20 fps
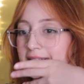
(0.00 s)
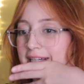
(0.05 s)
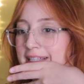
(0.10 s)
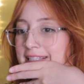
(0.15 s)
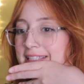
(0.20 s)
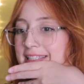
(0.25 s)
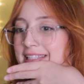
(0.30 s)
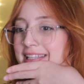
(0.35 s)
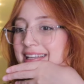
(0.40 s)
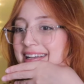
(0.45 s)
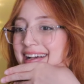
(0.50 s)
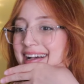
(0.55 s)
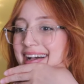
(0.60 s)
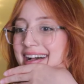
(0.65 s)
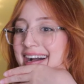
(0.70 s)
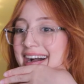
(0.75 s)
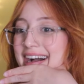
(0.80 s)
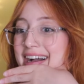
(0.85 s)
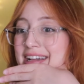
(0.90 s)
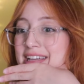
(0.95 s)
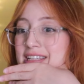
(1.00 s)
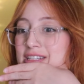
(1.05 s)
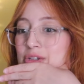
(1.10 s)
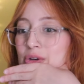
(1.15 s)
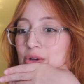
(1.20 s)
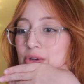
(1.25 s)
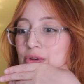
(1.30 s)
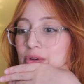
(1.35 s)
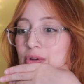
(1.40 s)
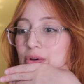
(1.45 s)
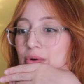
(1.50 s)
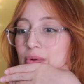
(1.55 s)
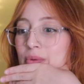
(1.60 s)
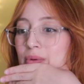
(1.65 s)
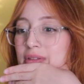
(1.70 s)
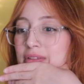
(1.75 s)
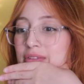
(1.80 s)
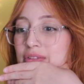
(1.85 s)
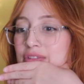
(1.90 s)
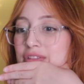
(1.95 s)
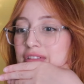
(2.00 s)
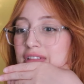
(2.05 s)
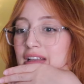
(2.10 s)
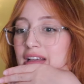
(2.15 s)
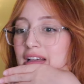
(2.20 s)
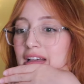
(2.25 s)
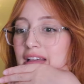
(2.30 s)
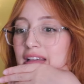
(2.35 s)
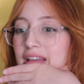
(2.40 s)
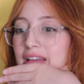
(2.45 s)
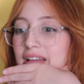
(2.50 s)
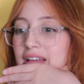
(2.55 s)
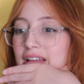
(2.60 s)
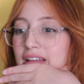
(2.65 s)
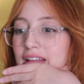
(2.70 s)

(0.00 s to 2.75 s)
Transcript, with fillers: Guys, I don't know what to say.